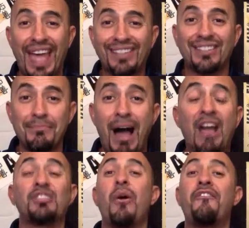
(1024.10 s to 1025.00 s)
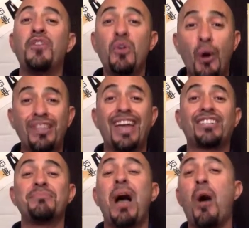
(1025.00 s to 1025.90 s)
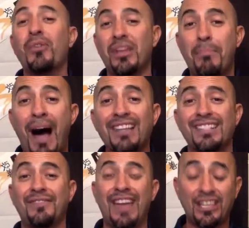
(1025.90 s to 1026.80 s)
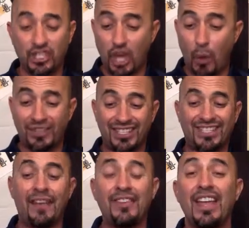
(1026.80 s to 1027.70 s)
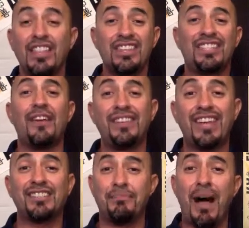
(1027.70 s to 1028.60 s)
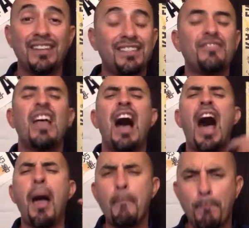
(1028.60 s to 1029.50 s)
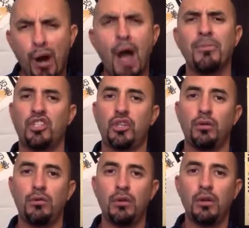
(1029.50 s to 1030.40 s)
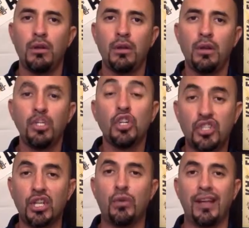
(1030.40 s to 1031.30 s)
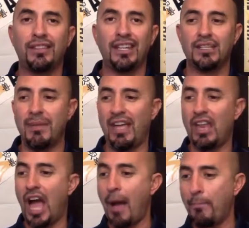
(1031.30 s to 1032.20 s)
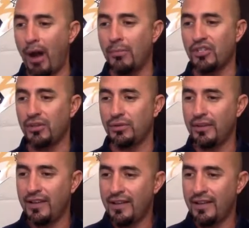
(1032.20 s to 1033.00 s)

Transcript: extra mile. So if you go the extra mile with the positive nature, yo, with the seven, the seven days of positive, I promise you, You'll see great things, man. I promise you.